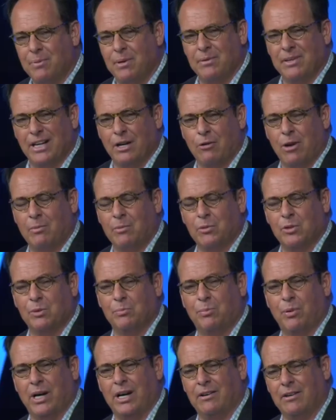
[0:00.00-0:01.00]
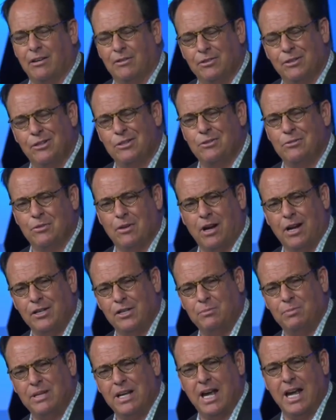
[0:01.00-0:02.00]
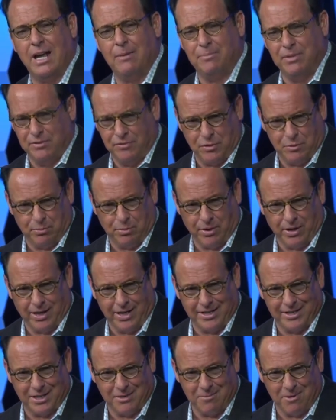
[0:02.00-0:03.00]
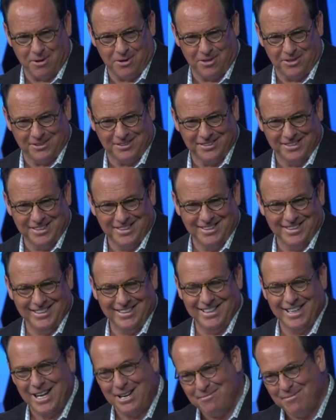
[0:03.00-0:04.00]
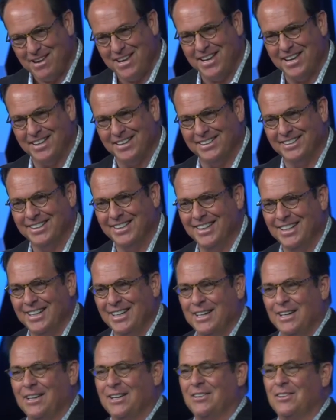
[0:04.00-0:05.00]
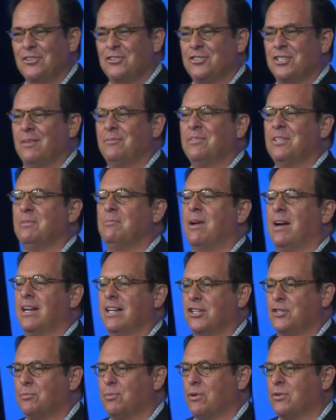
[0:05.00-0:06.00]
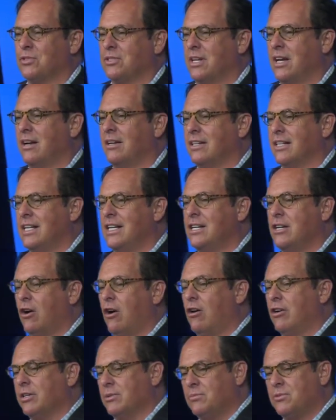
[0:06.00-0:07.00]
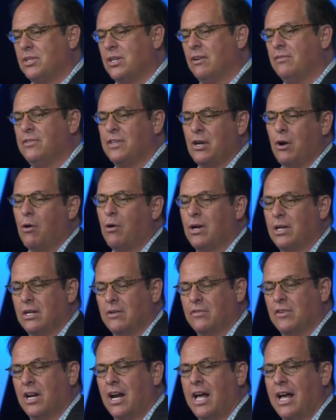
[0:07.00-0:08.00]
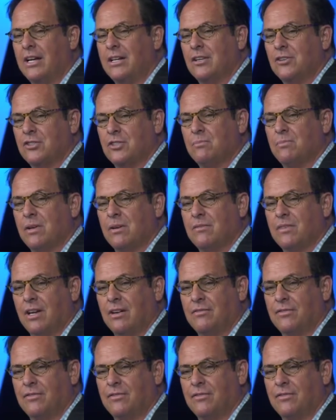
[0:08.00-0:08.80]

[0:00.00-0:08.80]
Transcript: people, they go, I'm a real prayer. I go, No, you're not. You'd be happy if you prayed. Come on. Amen. Uh, there's something about his personality. He called himself the oil of gladness above thy